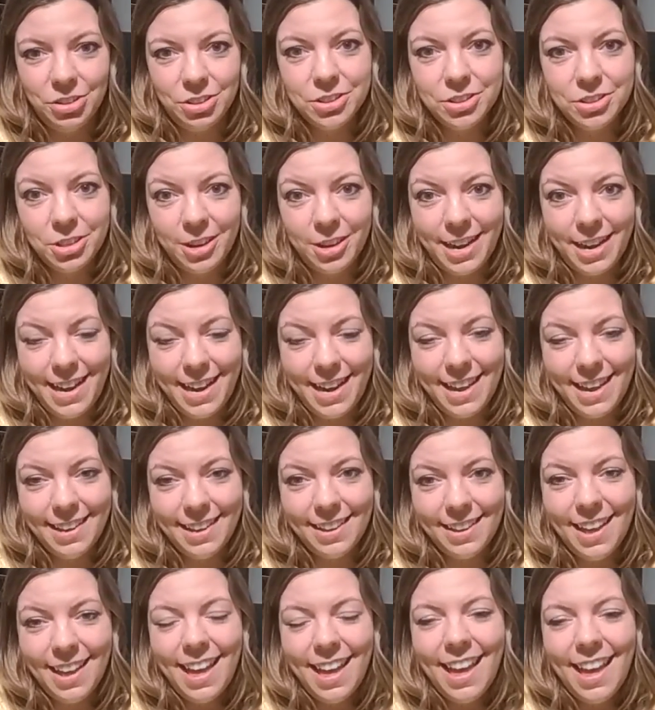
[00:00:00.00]
screening.
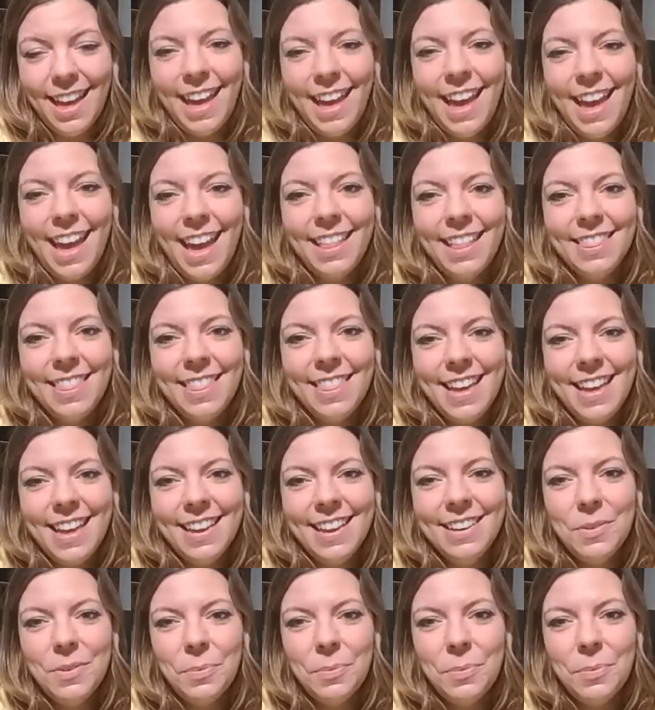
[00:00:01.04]
And
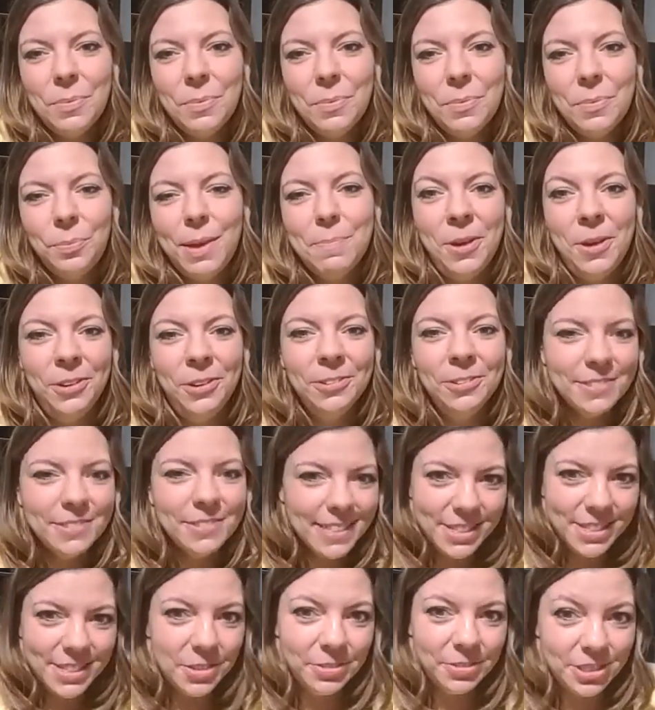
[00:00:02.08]
then we
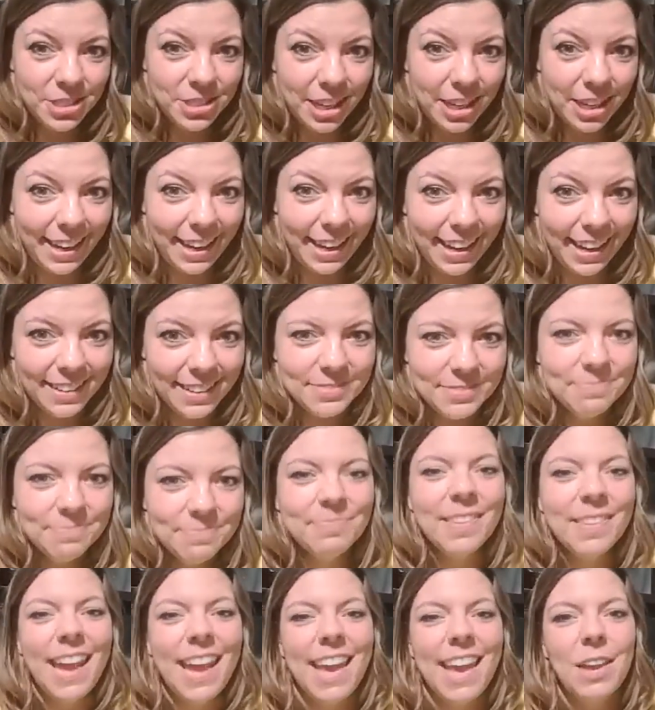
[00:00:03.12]
moved to Virginia,
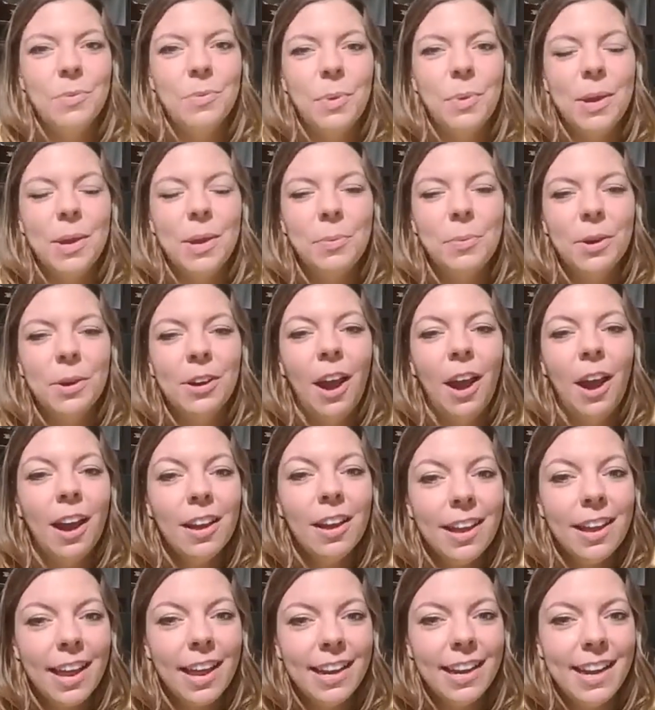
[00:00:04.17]
and we were
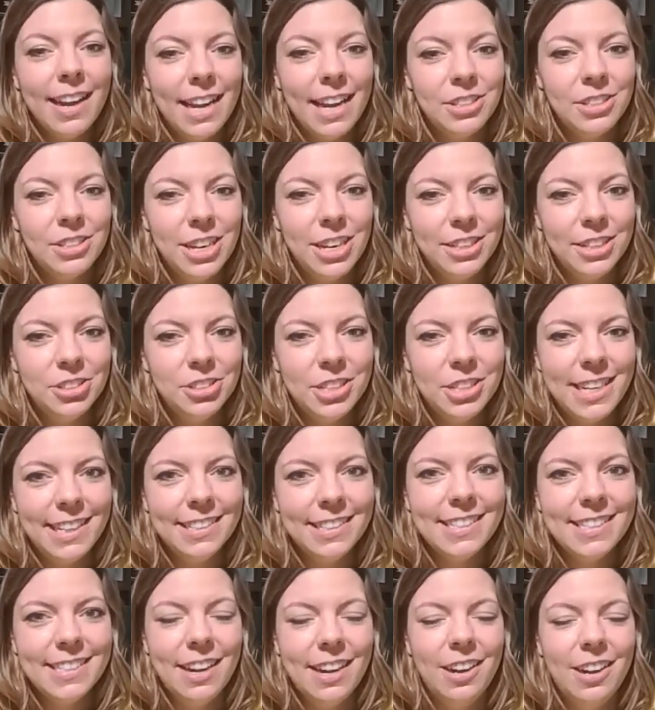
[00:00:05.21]
not at an
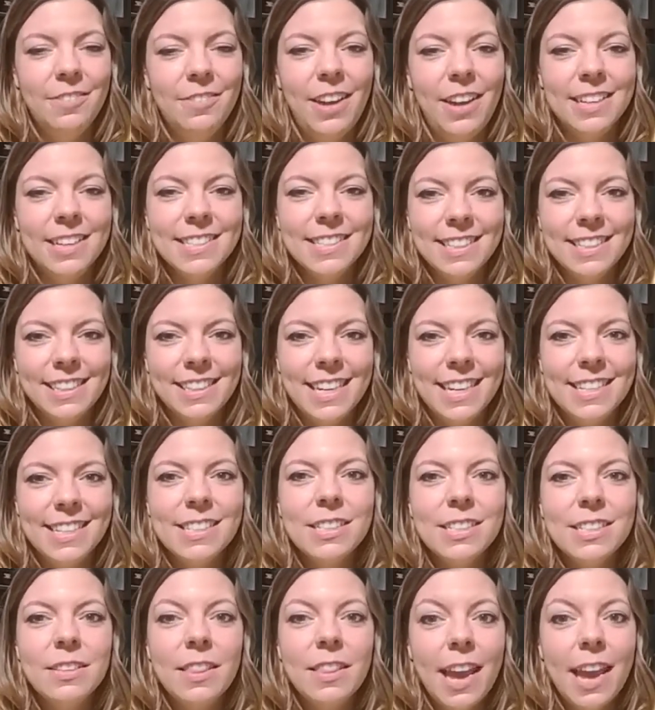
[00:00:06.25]
HHT center of
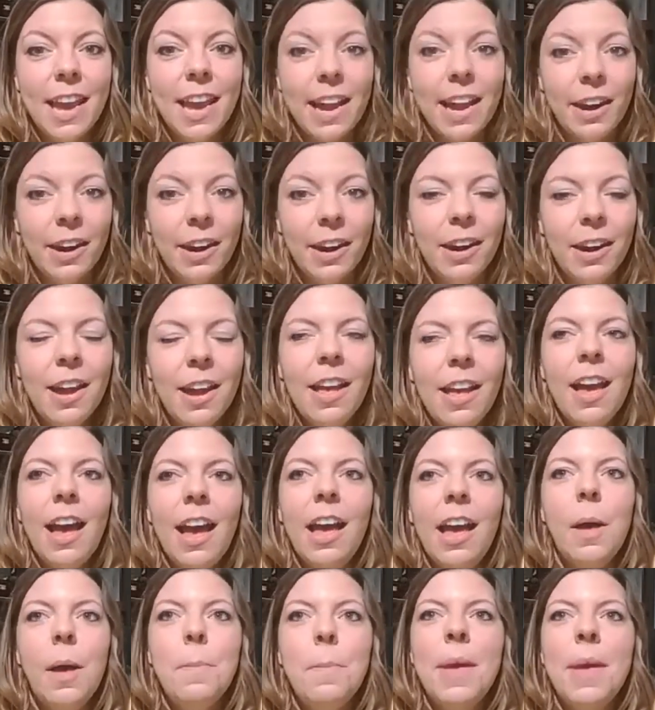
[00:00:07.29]
excellence there.
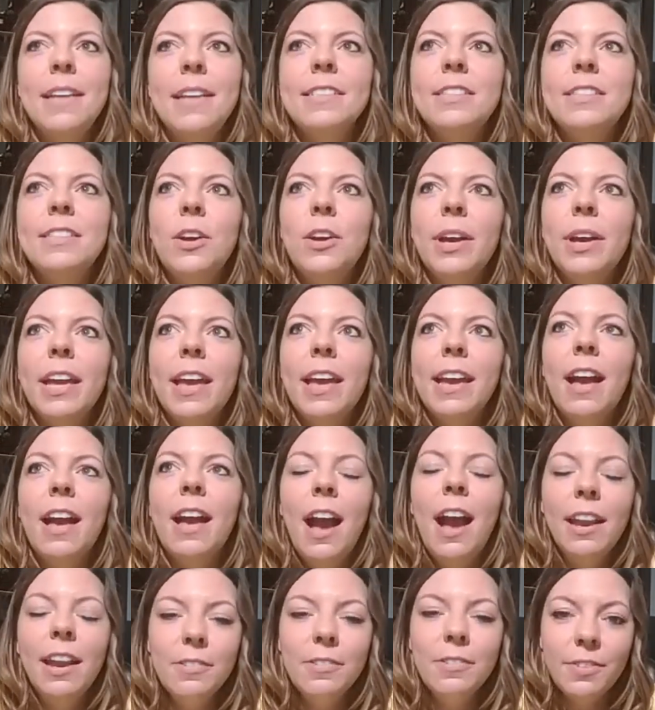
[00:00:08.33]
And so it
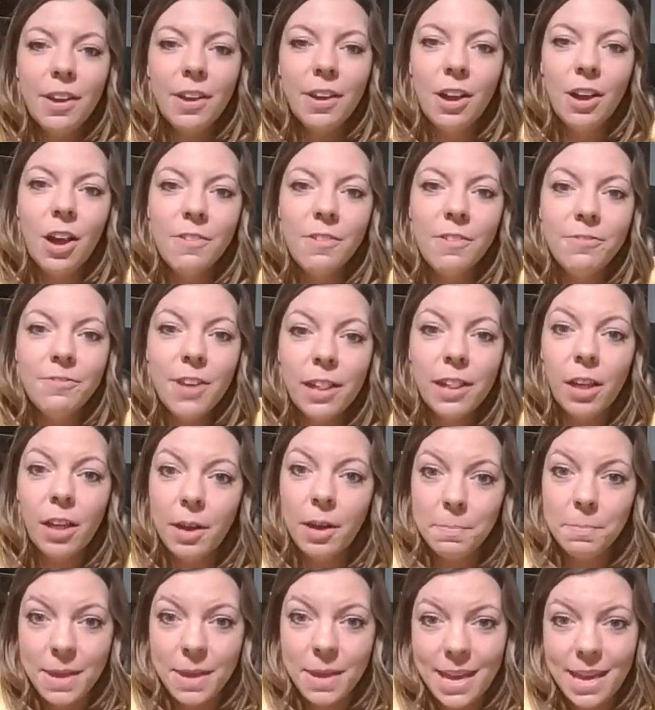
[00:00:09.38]
kind of fell
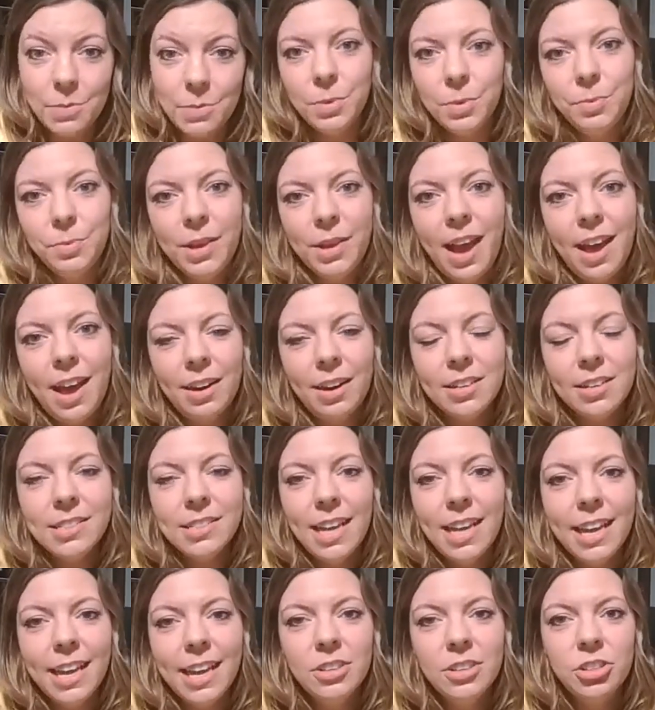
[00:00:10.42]
on me when we had our
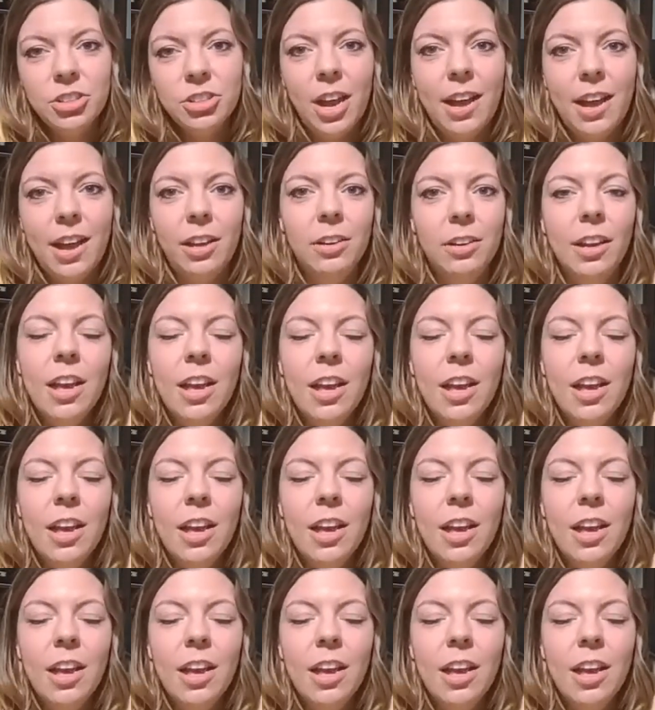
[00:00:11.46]
second child